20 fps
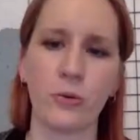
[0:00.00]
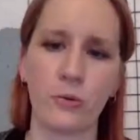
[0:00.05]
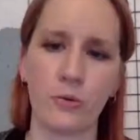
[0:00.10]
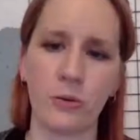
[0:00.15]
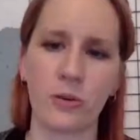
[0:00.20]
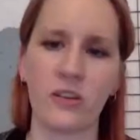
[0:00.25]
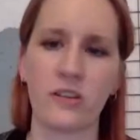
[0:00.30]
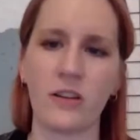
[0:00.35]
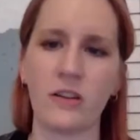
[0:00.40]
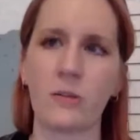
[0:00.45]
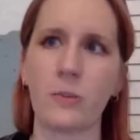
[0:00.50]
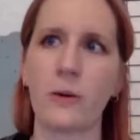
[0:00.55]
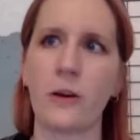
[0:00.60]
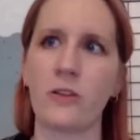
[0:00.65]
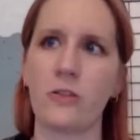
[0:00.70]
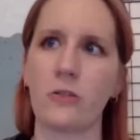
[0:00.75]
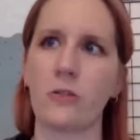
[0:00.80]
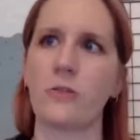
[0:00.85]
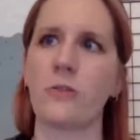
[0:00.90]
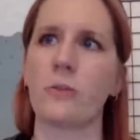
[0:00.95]
is inspirational
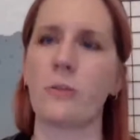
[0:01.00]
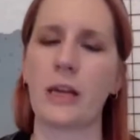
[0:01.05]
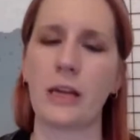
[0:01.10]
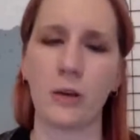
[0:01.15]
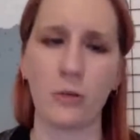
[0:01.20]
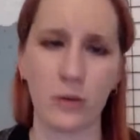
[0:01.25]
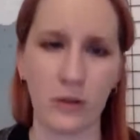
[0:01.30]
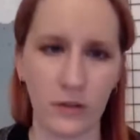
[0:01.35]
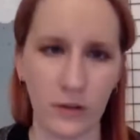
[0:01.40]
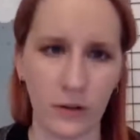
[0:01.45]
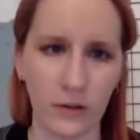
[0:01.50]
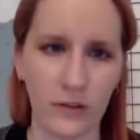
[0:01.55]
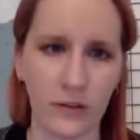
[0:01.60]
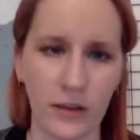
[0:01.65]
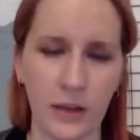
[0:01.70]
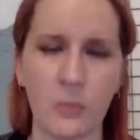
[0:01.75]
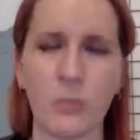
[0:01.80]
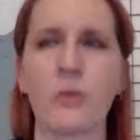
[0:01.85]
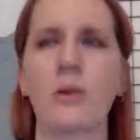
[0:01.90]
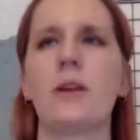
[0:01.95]
from like a results
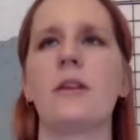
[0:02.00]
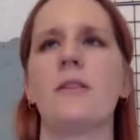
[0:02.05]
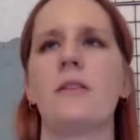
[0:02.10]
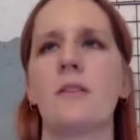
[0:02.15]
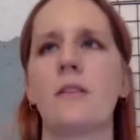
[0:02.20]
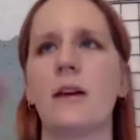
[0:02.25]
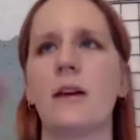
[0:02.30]
standpoint. So that's